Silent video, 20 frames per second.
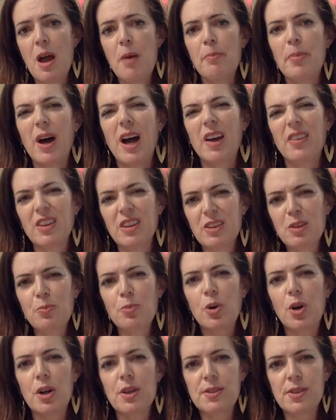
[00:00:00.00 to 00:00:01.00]
but I think the
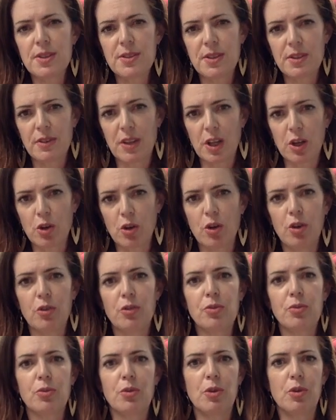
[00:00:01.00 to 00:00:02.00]
process that they go
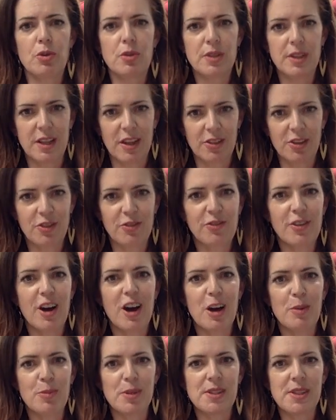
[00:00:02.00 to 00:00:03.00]
through to get the
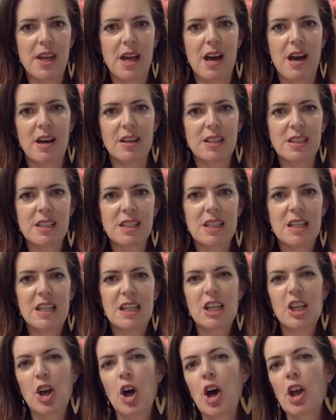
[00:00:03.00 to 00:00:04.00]
fibres out
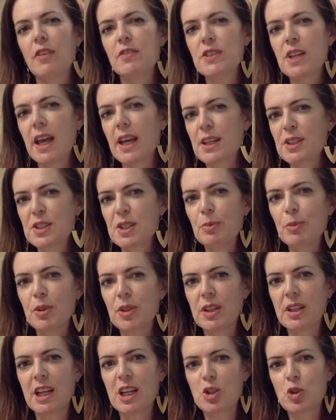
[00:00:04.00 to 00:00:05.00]
kind of takes some of
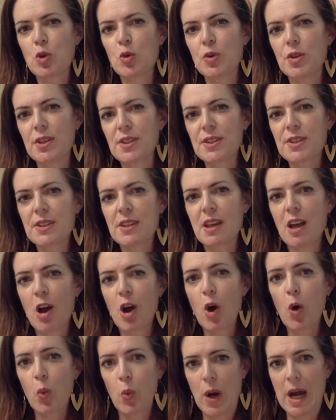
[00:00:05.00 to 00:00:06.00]
the naturalness
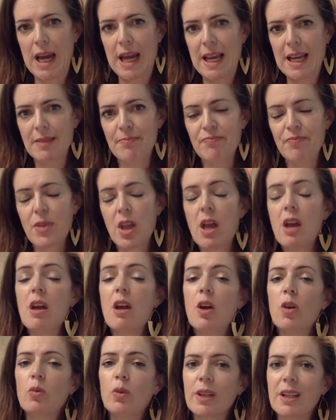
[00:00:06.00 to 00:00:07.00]
away.
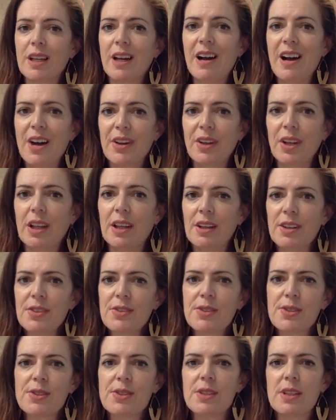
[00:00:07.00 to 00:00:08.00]

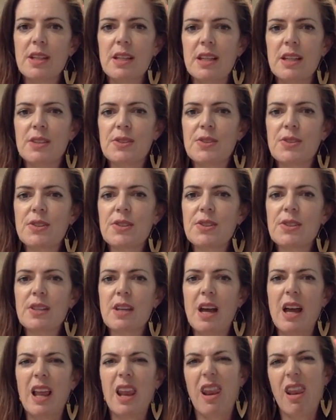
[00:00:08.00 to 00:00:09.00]
Regardless, it's
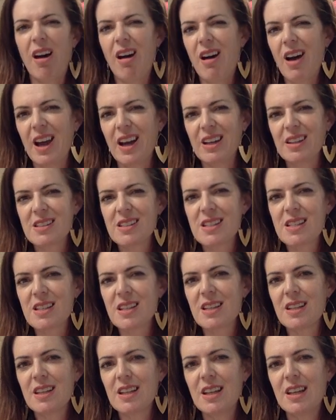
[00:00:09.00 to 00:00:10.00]
a light,